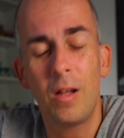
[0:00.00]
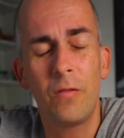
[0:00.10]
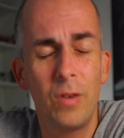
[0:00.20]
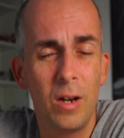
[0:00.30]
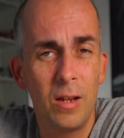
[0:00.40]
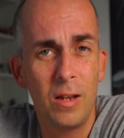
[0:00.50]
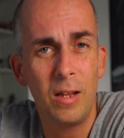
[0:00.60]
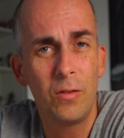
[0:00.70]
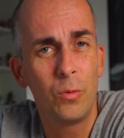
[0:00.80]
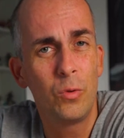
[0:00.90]
not really
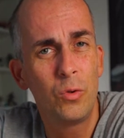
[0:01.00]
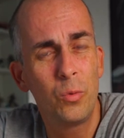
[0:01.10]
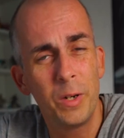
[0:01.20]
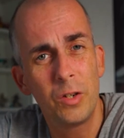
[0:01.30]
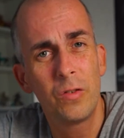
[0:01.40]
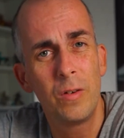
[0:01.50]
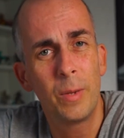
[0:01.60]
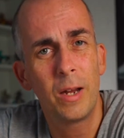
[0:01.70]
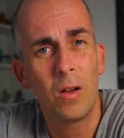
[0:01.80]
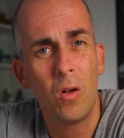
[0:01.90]
into Twitch
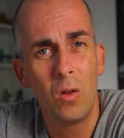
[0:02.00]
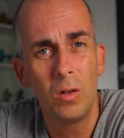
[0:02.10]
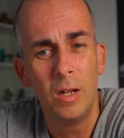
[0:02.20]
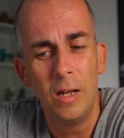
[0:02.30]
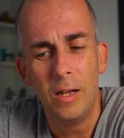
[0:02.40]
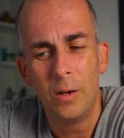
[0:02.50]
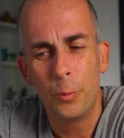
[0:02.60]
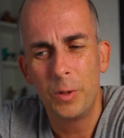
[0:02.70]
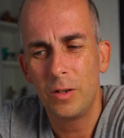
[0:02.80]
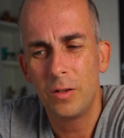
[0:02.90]
streaming at all,
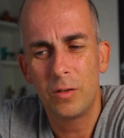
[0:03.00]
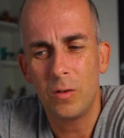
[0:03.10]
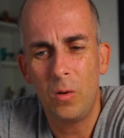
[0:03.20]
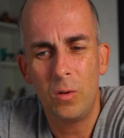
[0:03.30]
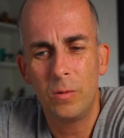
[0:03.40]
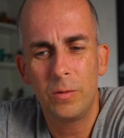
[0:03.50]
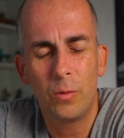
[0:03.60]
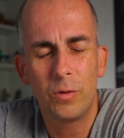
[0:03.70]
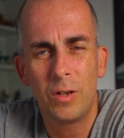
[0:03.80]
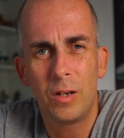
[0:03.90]
which is all
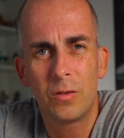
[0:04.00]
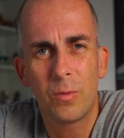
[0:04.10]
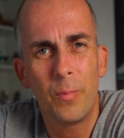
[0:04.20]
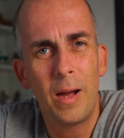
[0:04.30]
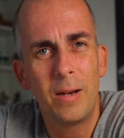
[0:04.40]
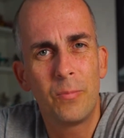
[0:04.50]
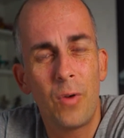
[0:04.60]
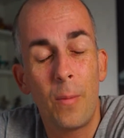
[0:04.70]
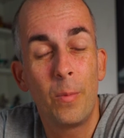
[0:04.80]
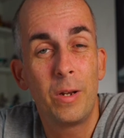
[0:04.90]
those things combined
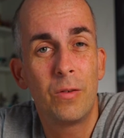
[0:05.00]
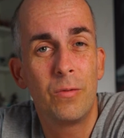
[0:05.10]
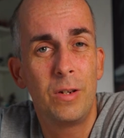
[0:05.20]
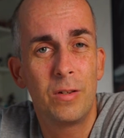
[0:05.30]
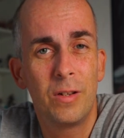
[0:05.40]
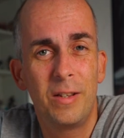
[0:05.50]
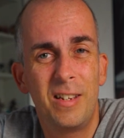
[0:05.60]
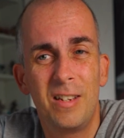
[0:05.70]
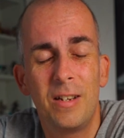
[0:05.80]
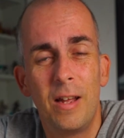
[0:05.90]
probably the reason
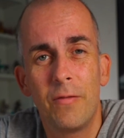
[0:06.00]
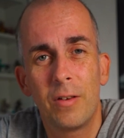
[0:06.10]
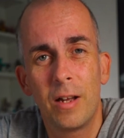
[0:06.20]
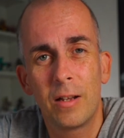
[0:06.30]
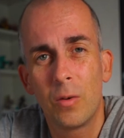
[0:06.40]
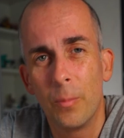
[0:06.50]
this never got